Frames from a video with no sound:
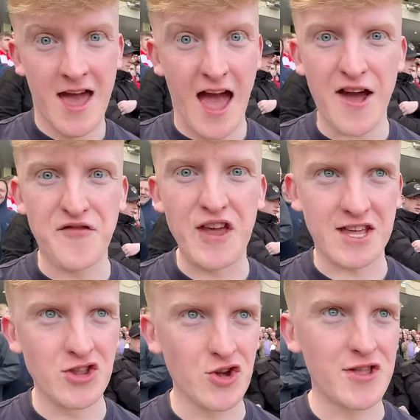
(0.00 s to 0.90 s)
If they
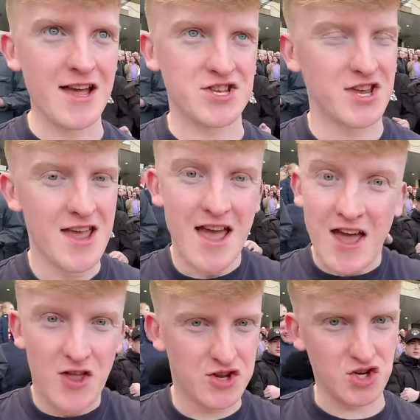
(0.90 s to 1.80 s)
can do this,
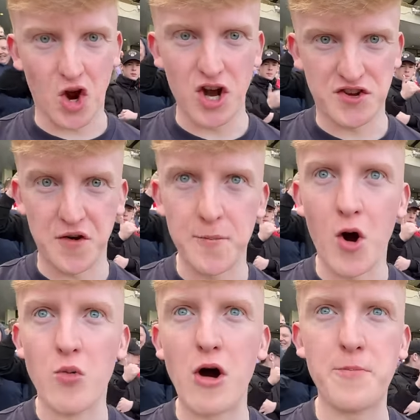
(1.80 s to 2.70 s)
Scottish football
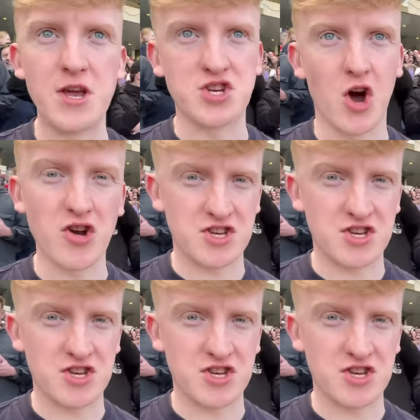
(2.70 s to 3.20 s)
will be shocked.